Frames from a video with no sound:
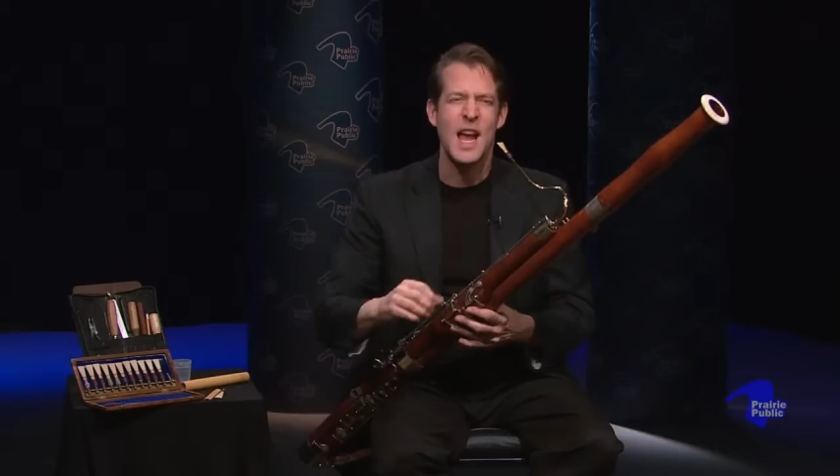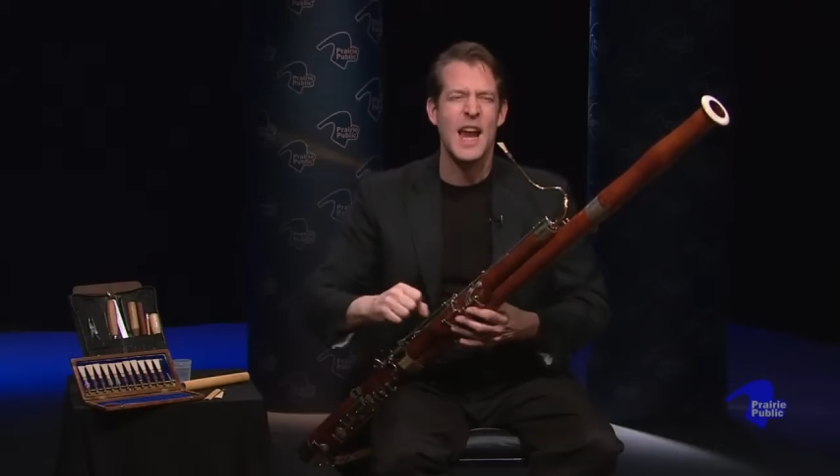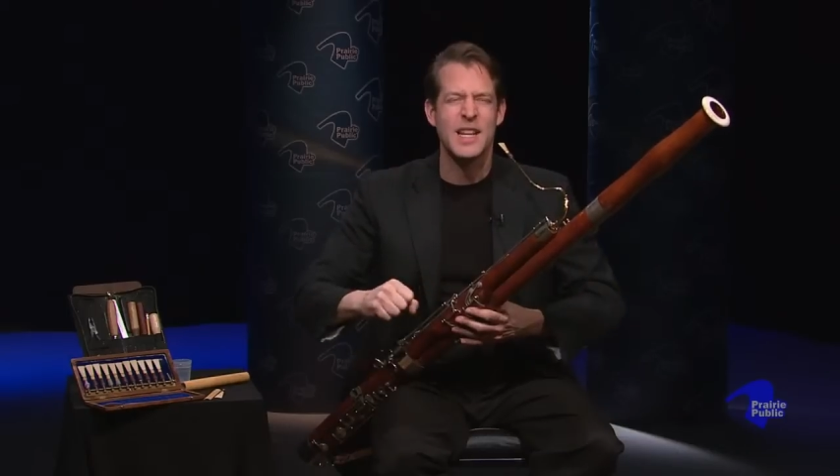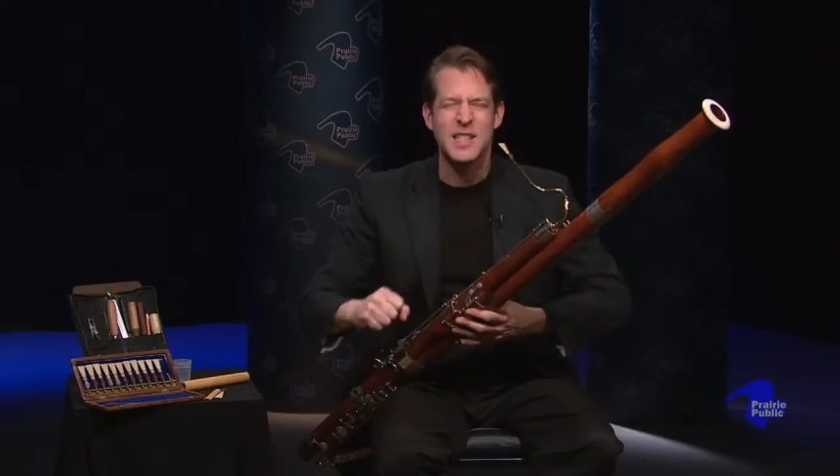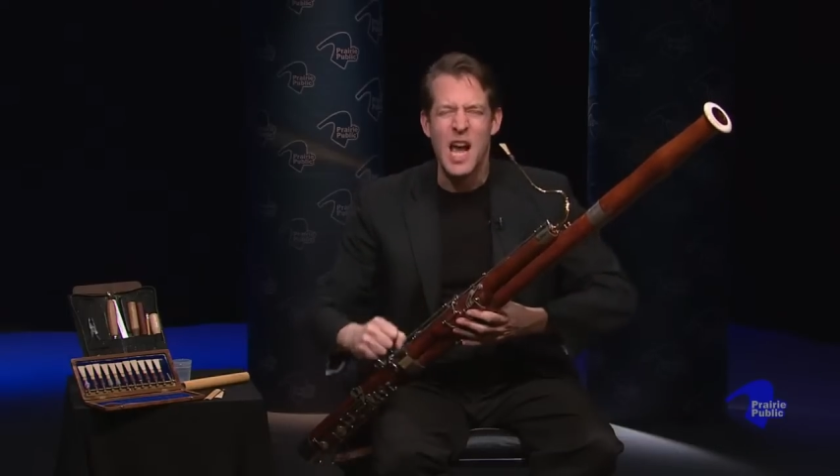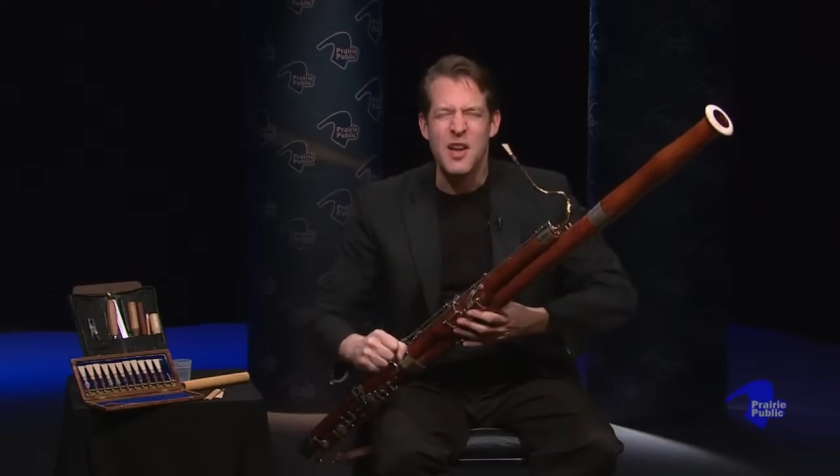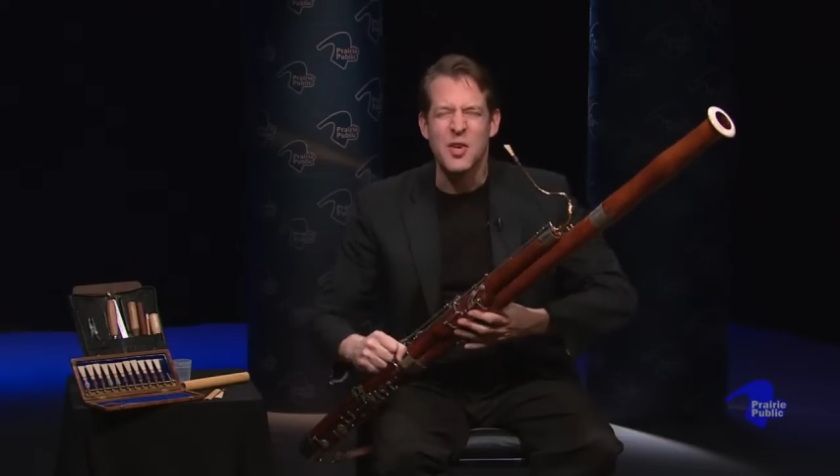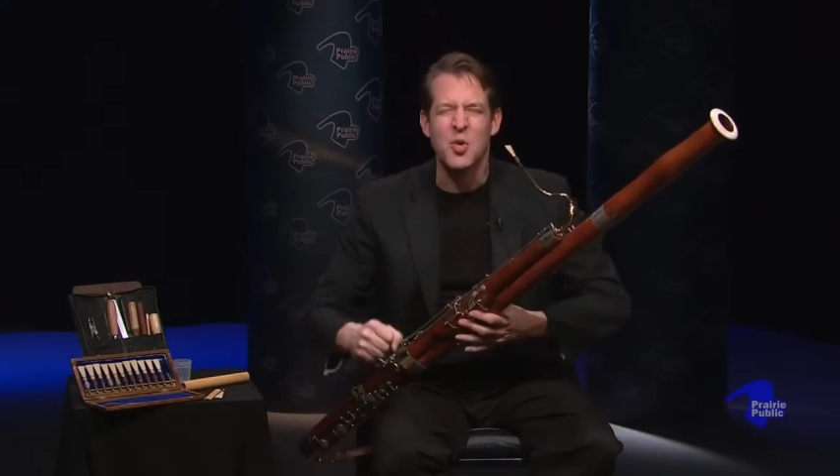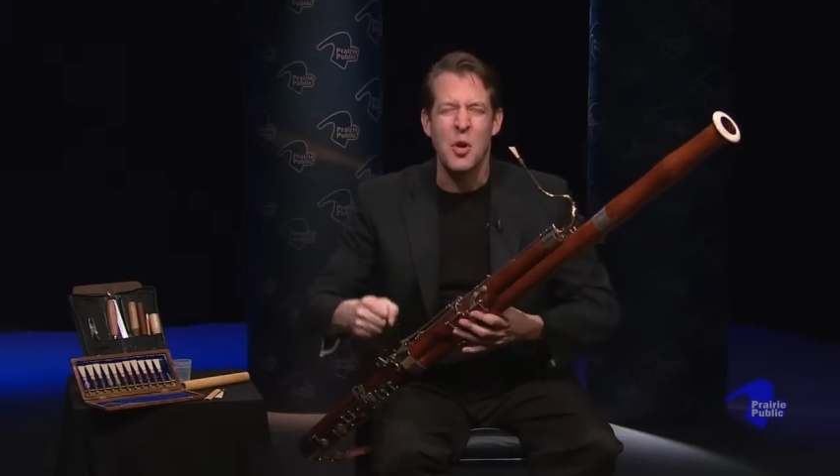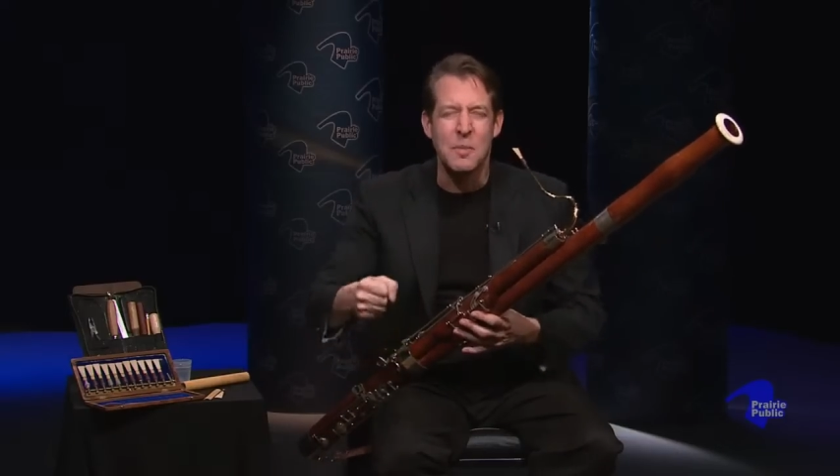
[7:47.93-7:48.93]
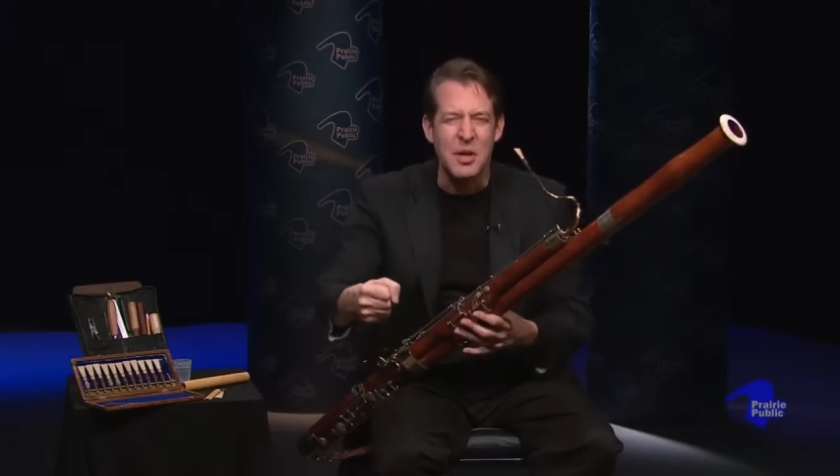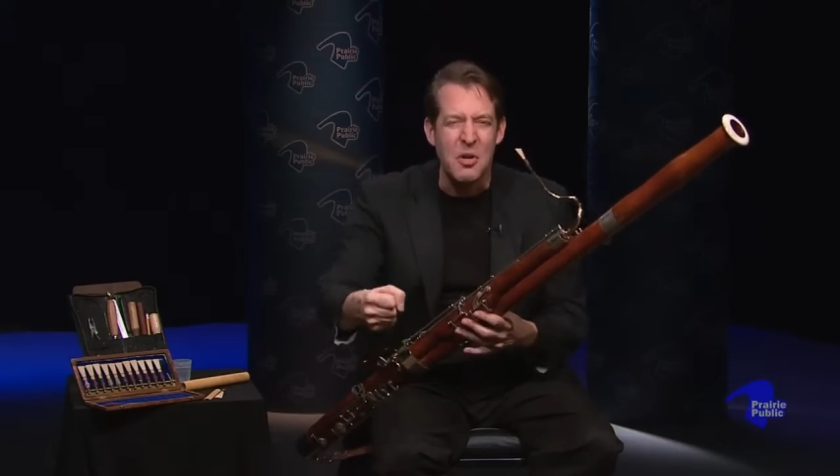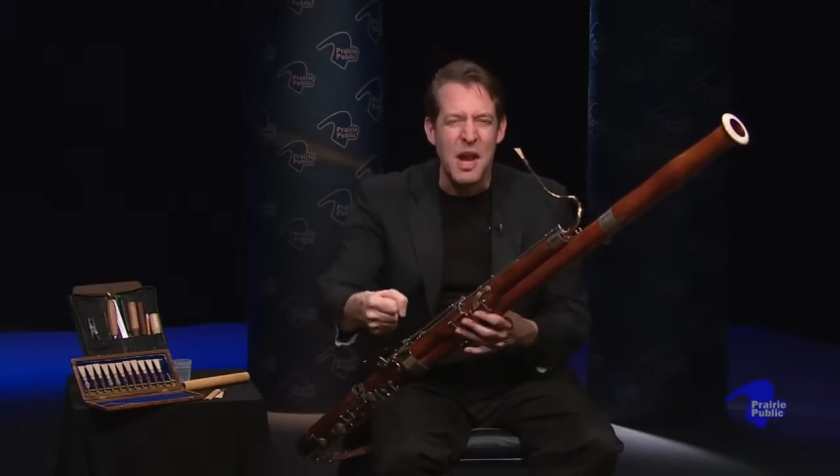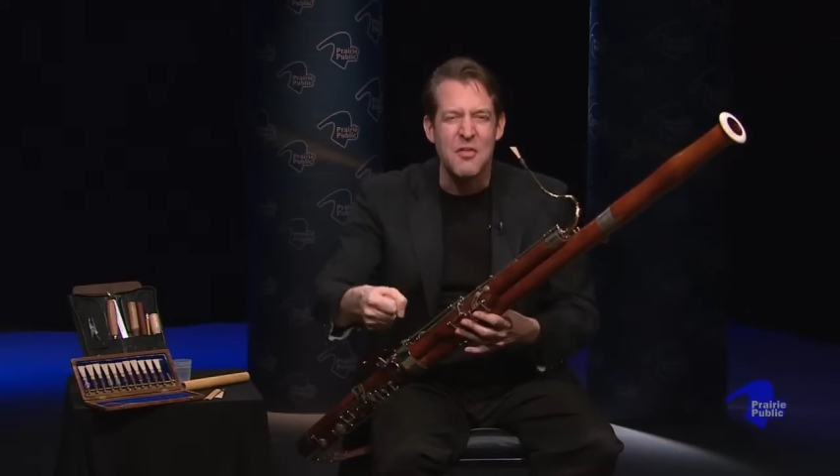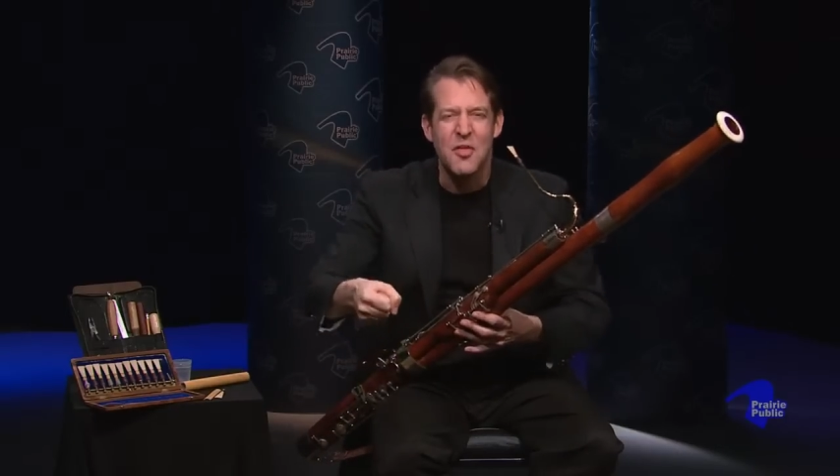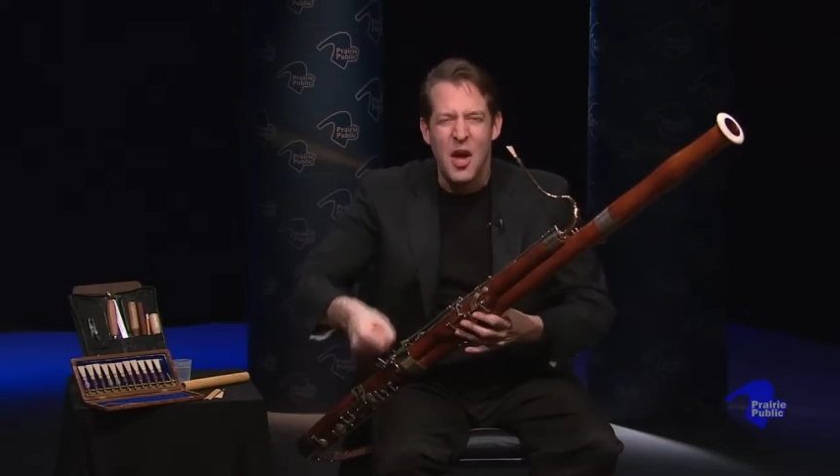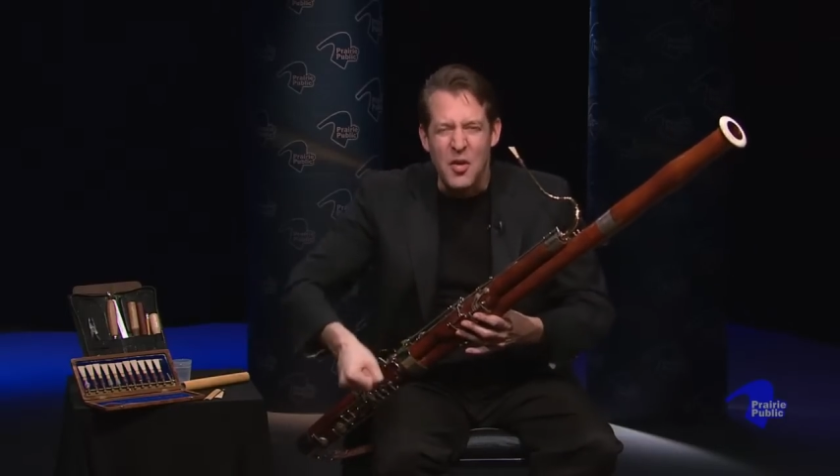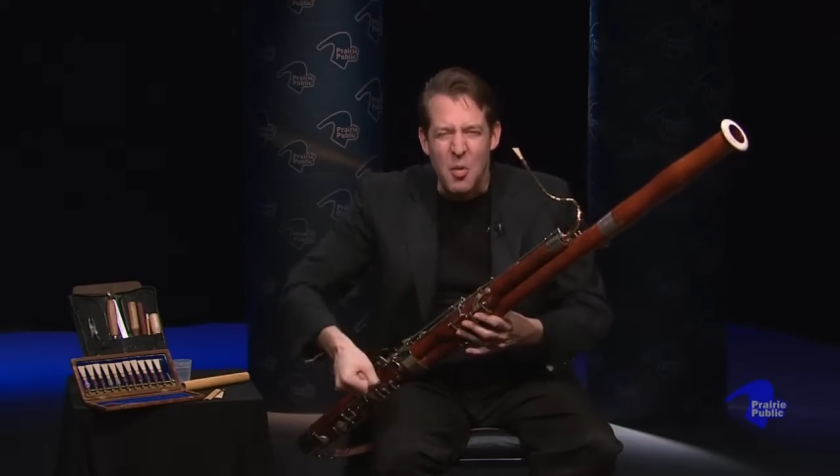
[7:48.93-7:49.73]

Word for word: and it's kind of a grumpy grandfather